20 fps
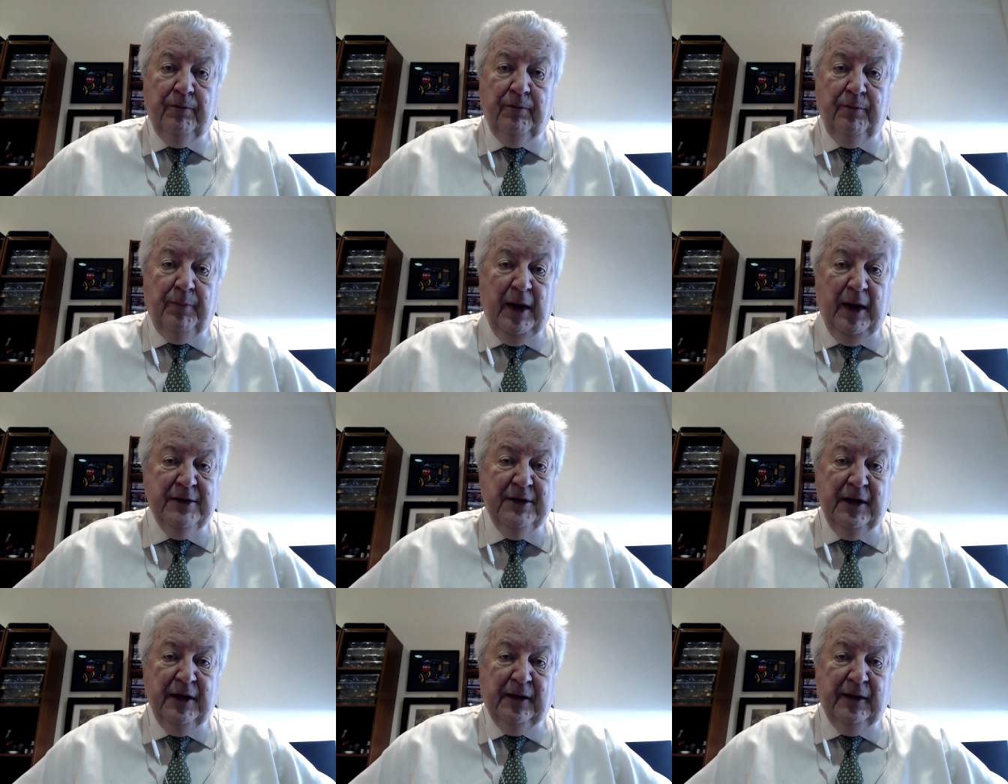
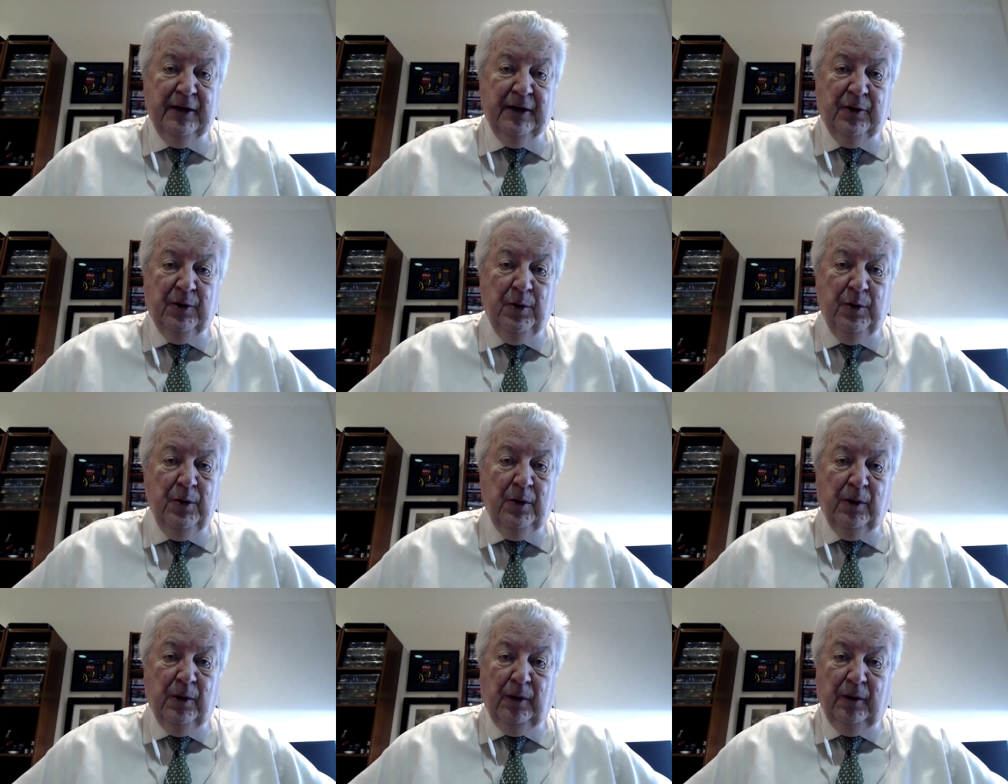basically
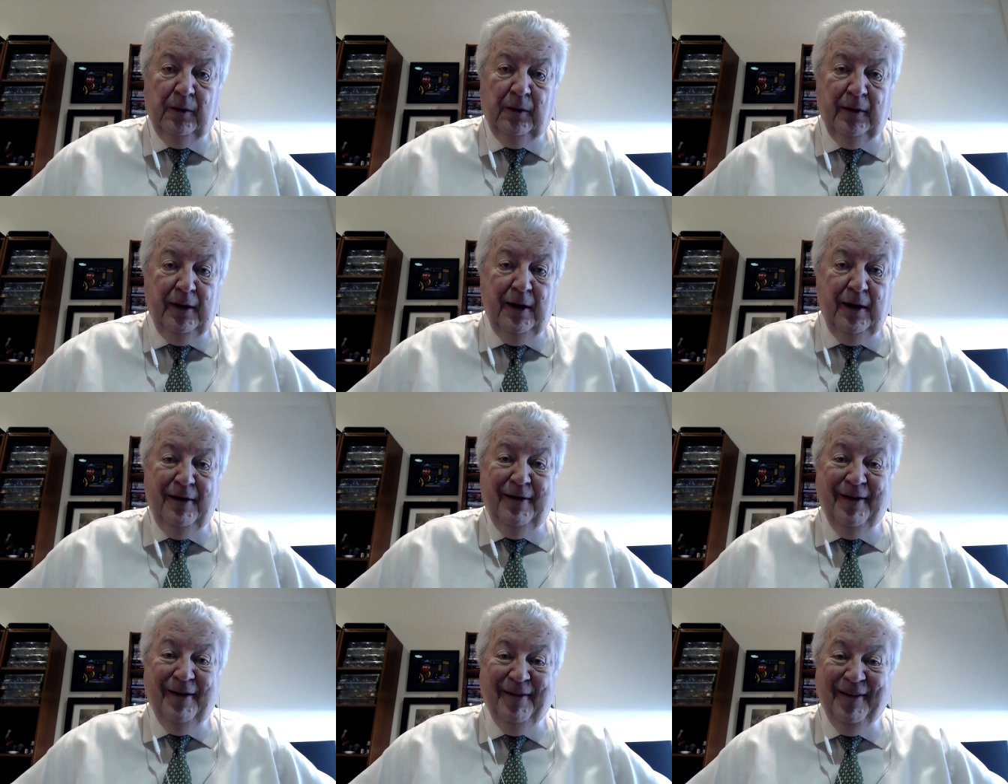Google
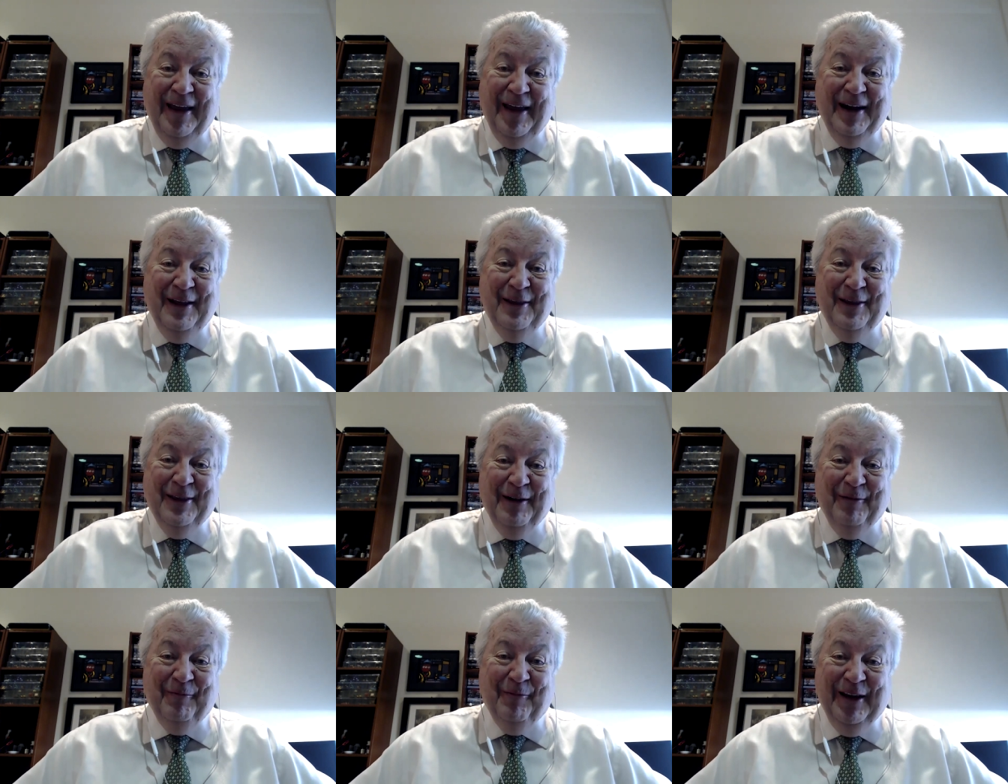
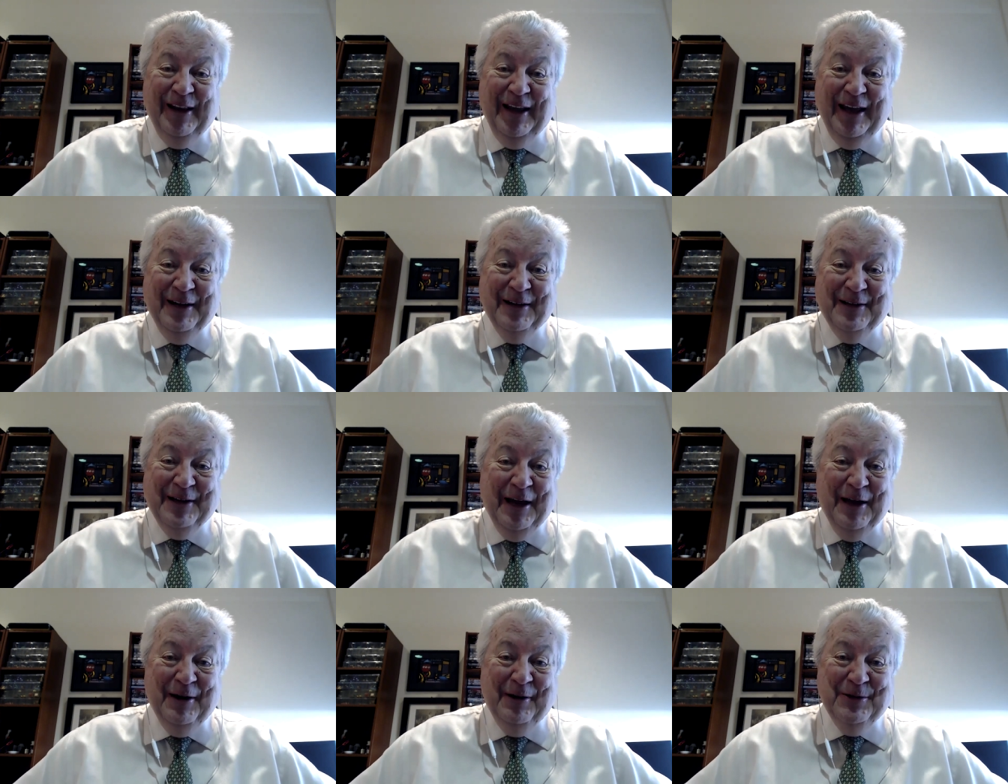anything related
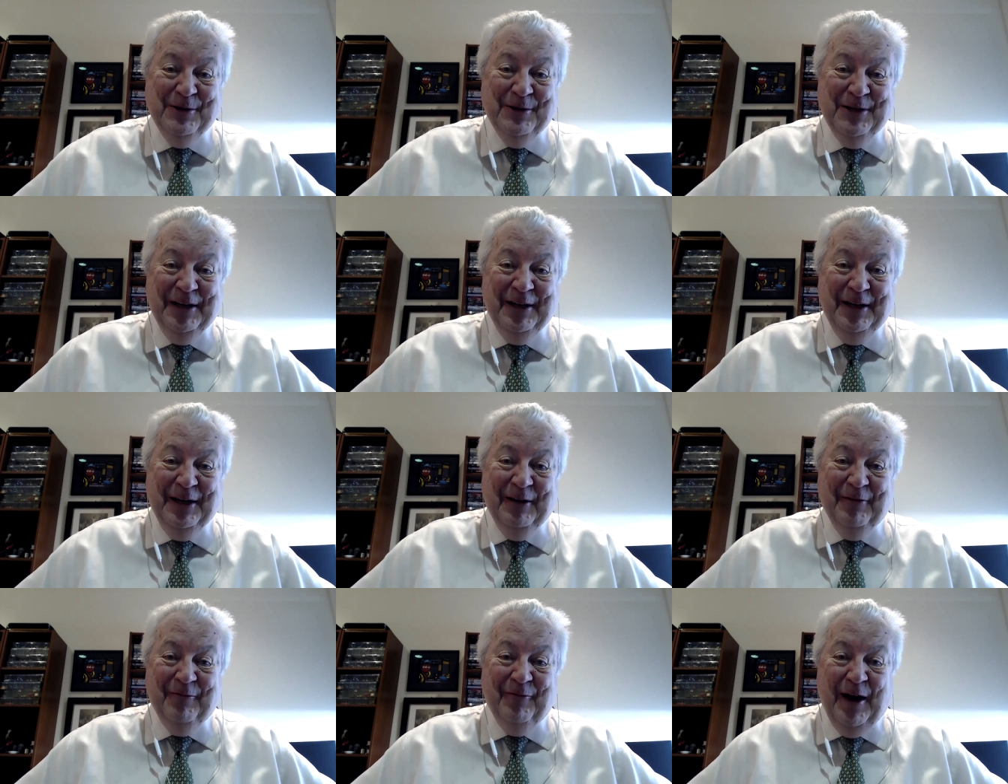to energy
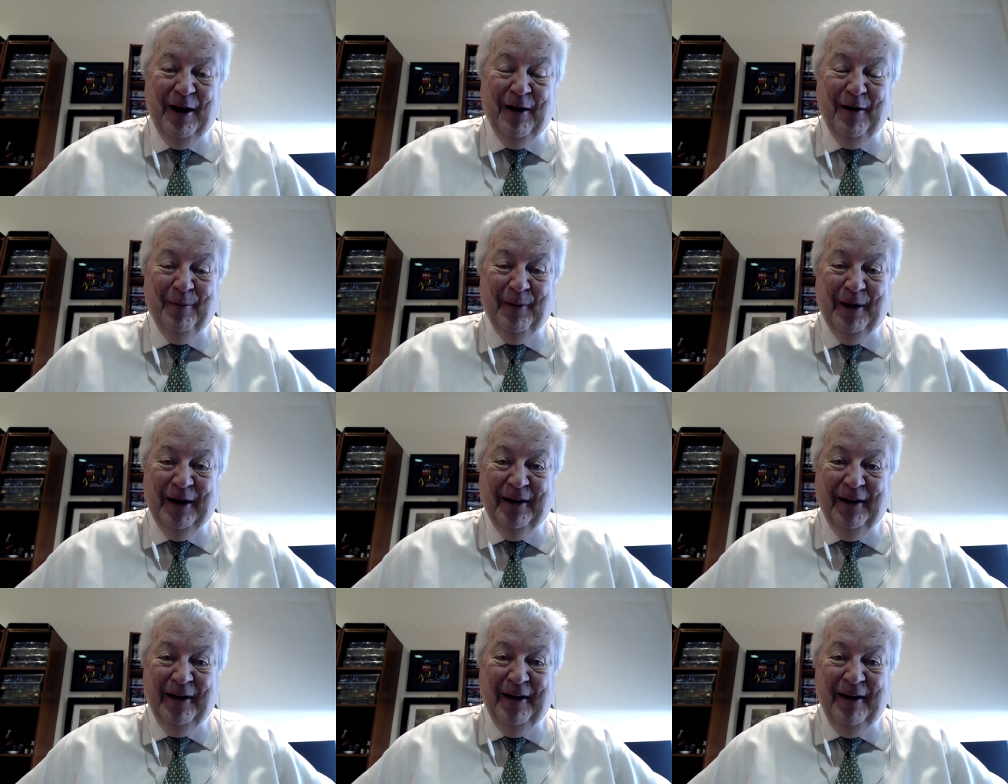and the environment,
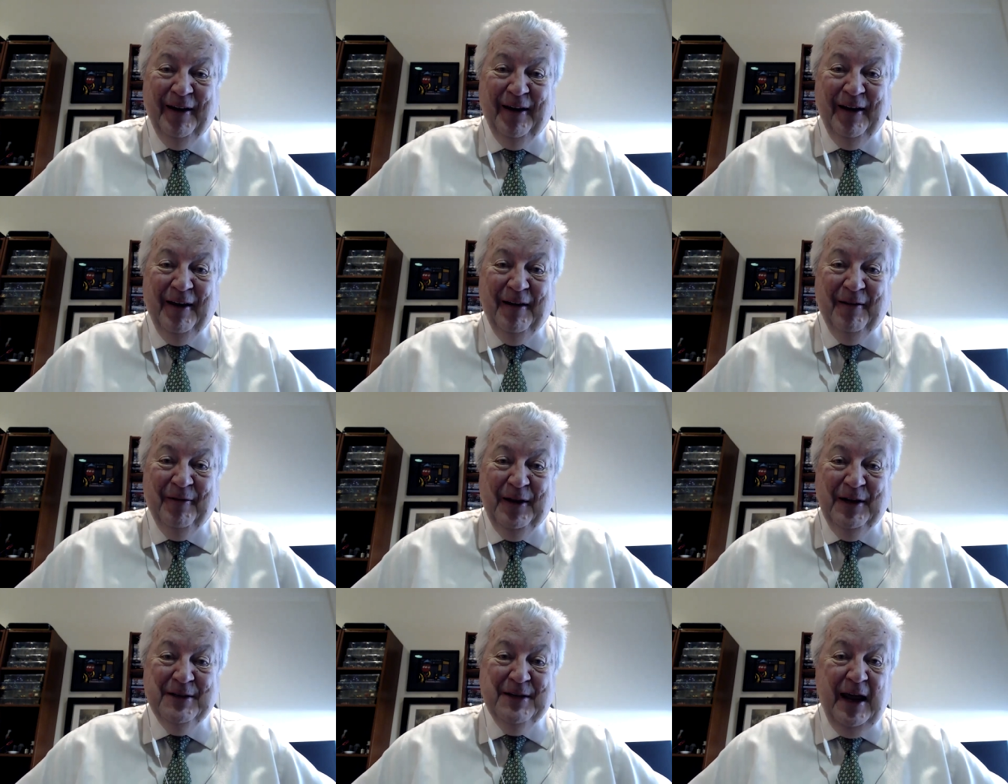
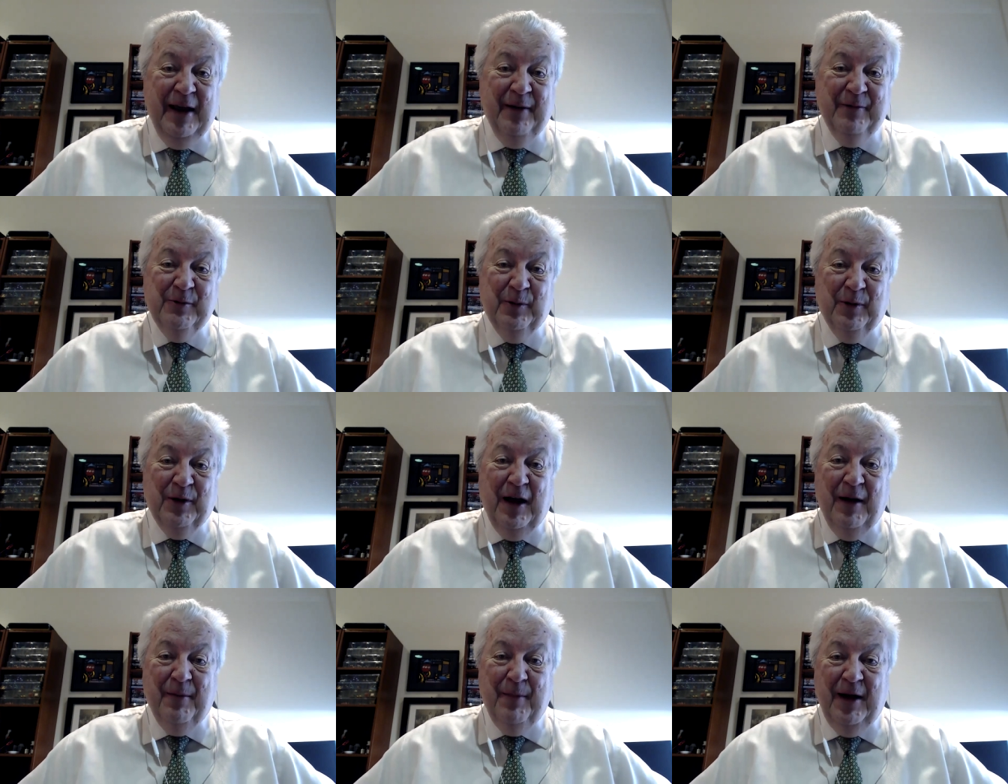these names will
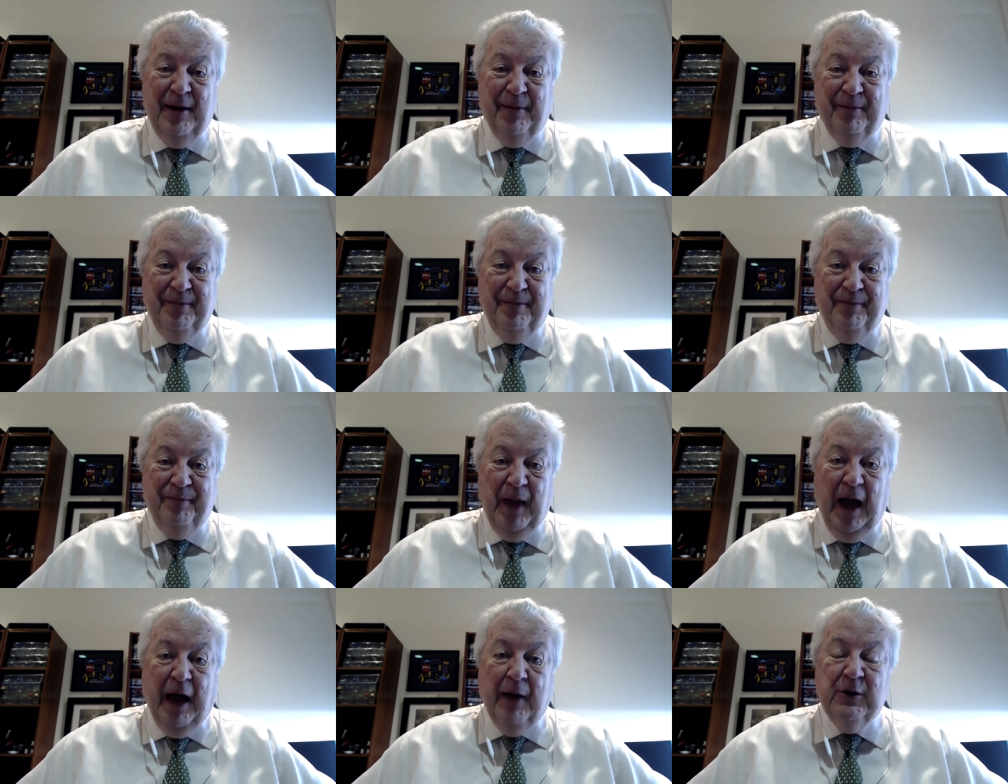come up.
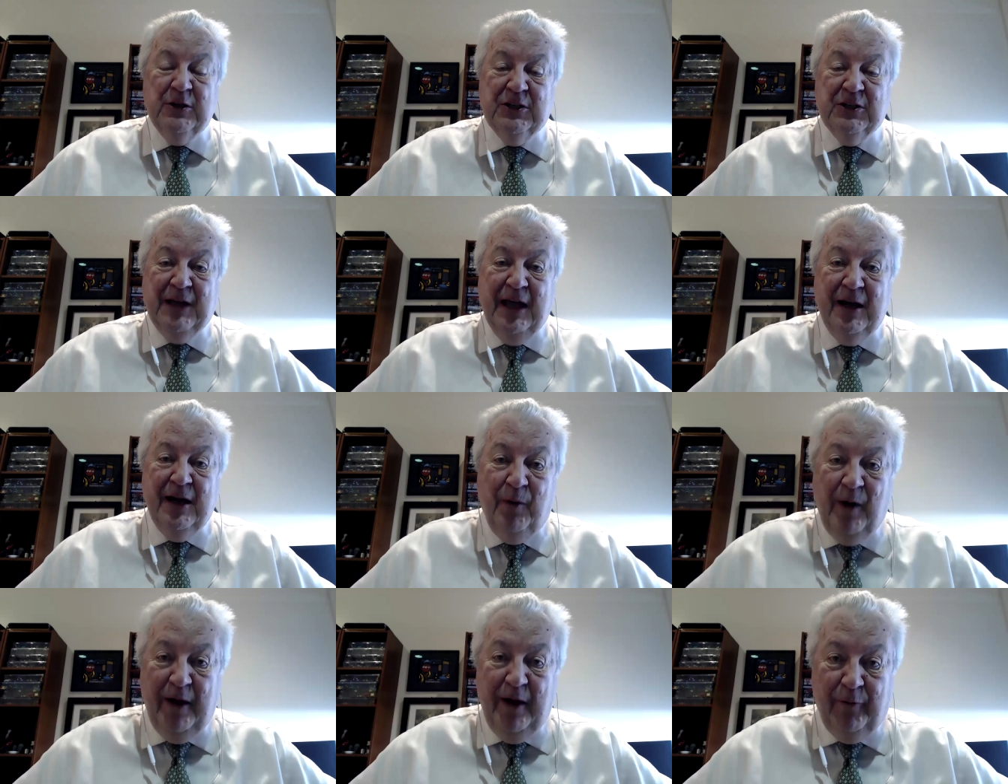I would stay
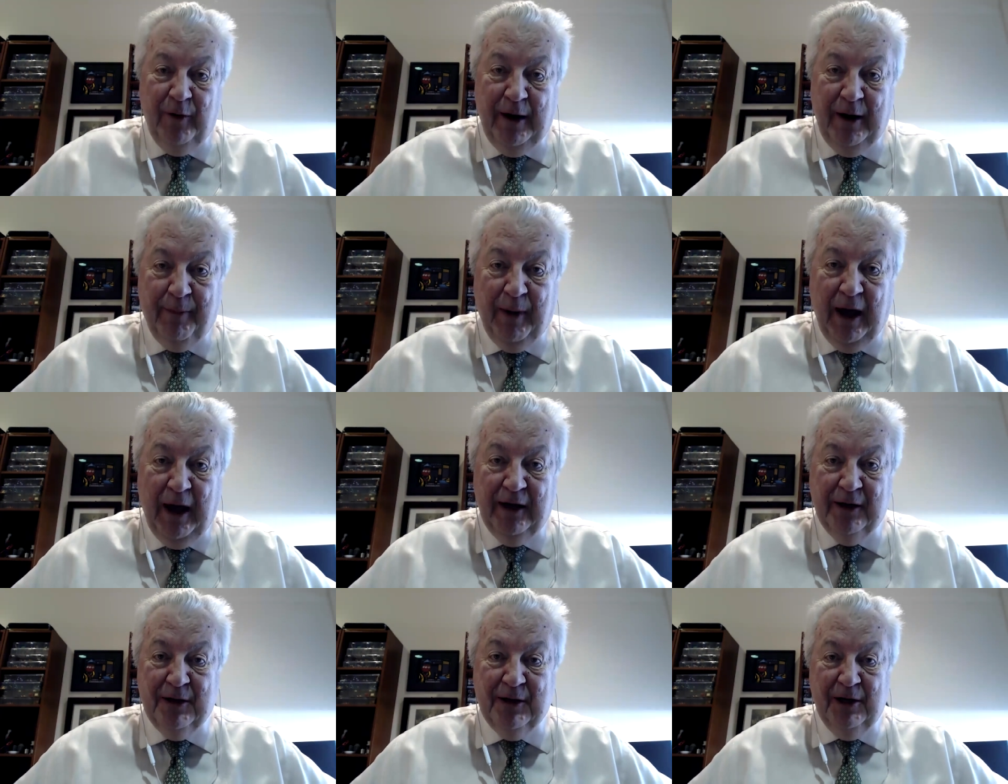away from the
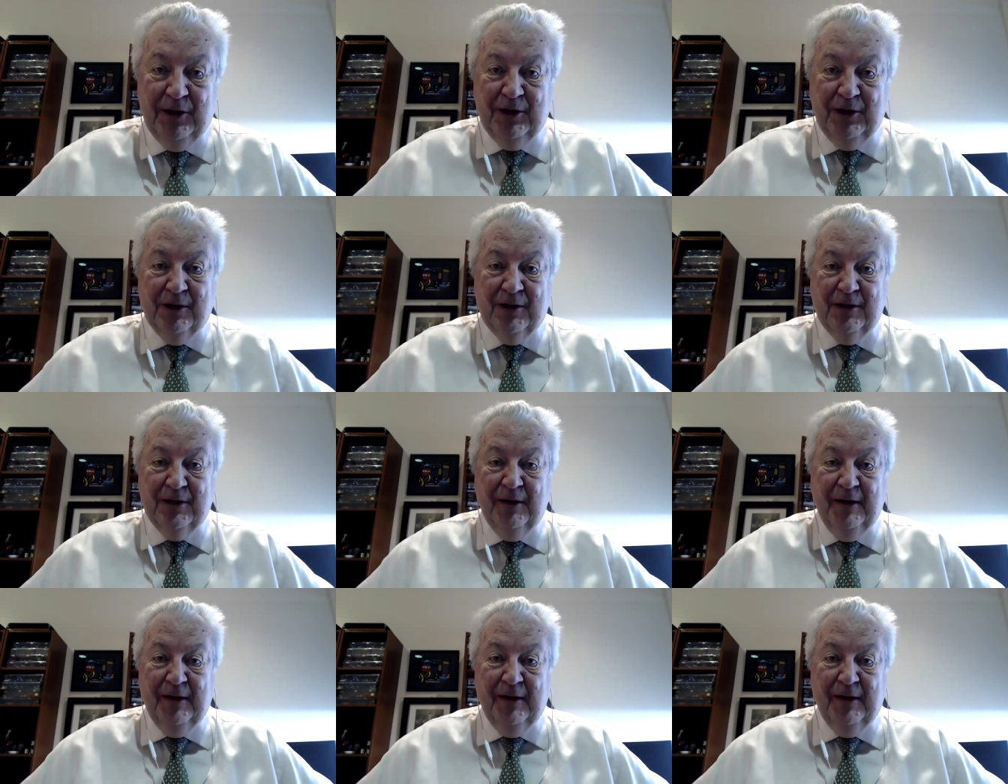politicians.